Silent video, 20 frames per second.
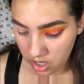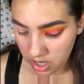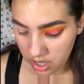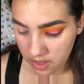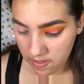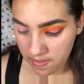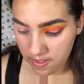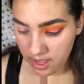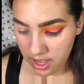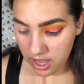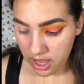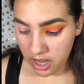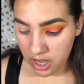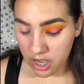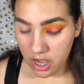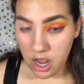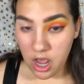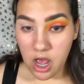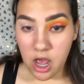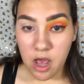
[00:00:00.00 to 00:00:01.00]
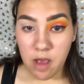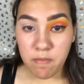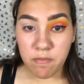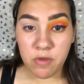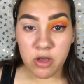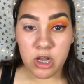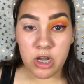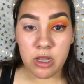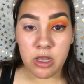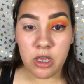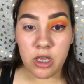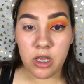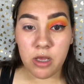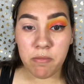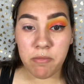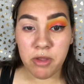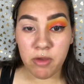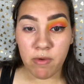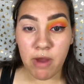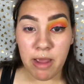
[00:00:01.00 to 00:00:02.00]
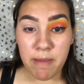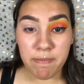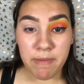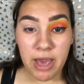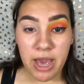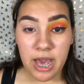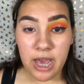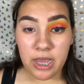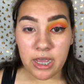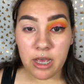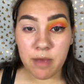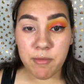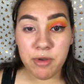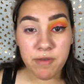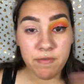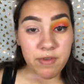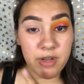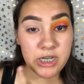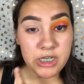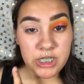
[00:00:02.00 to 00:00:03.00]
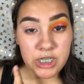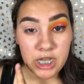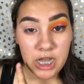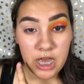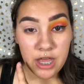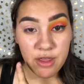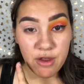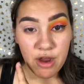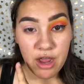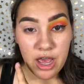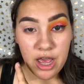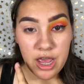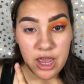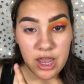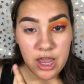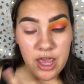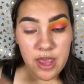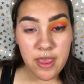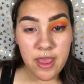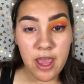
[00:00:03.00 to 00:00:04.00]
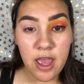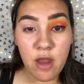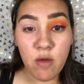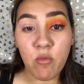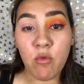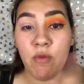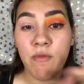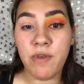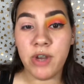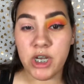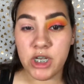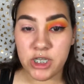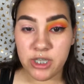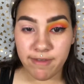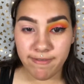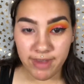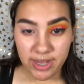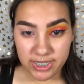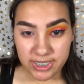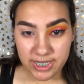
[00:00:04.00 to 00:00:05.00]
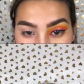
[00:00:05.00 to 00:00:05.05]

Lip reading: And then I'm gonna be right back. I'm gonna finish the other eye and then we'll finish the face